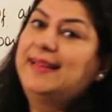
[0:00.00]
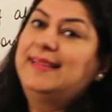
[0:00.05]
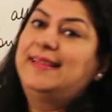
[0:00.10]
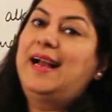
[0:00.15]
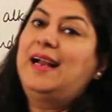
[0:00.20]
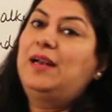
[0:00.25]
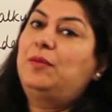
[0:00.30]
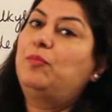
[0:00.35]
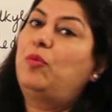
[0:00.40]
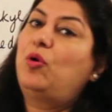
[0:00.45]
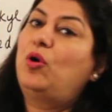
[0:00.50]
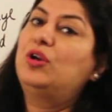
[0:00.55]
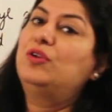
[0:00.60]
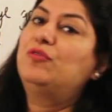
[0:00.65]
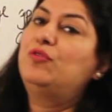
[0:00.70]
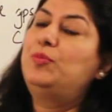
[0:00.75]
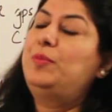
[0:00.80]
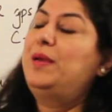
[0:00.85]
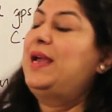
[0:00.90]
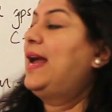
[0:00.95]
and that bond
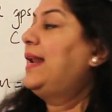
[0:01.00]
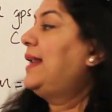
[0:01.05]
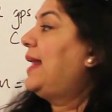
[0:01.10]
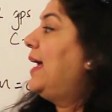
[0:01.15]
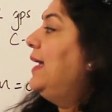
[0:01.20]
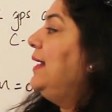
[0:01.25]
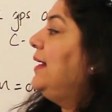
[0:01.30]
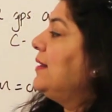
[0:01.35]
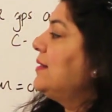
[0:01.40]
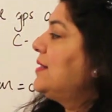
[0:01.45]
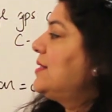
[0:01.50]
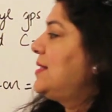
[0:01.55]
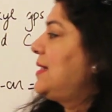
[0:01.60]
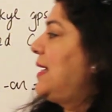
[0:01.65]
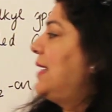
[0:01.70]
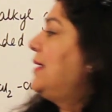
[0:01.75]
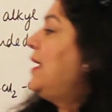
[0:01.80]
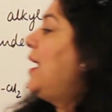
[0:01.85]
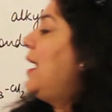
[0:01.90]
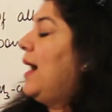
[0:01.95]
would be, and I'll
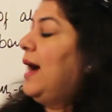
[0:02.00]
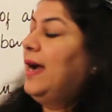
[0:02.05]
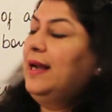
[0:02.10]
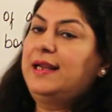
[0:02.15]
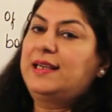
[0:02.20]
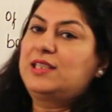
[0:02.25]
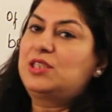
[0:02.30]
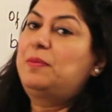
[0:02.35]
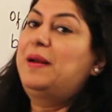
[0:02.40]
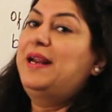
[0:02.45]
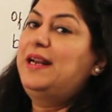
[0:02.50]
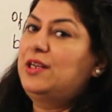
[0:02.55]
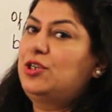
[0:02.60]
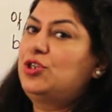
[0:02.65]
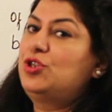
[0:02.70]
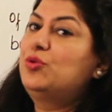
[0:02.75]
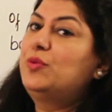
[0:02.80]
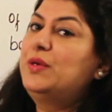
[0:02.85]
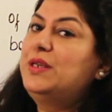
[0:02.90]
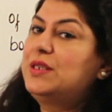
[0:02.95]
understand, I'll explain it
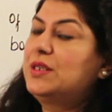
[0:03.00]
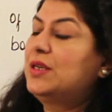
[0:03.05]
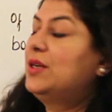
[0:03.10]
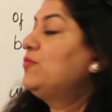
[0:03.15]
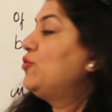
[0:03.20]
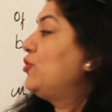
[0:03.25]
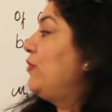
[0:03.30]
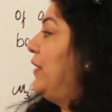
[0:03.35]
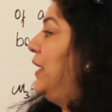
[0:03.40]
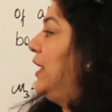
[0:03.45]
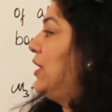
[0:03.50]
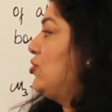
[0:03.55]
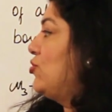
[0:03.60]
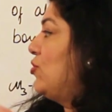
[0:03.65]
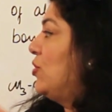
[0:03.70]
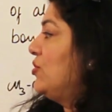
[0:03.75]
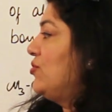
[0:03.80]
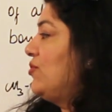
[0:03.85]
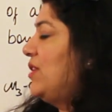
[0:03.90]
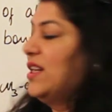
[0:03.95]
to you in terms of
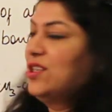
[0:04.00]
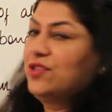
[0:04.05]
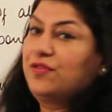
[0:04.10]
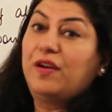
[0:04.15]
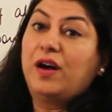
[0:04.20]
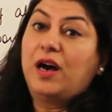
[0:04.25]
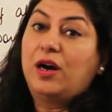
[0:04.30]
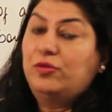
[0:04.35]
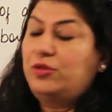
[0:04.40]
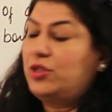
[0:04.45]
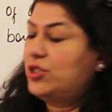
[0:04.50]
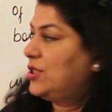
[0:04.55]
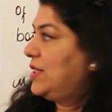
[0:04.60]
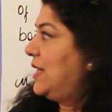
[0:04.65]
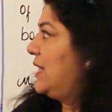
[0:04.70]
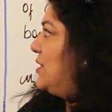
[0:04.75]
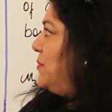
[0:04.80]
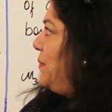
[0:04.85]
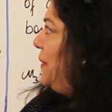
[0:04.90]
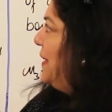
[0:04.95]
electron transfer, how this
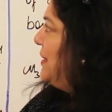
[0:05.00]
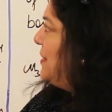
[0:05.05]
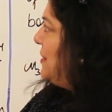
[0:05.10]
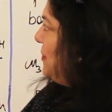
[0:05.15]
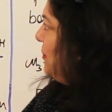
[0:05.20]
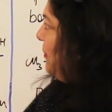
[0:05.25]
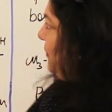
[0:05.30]
takes place.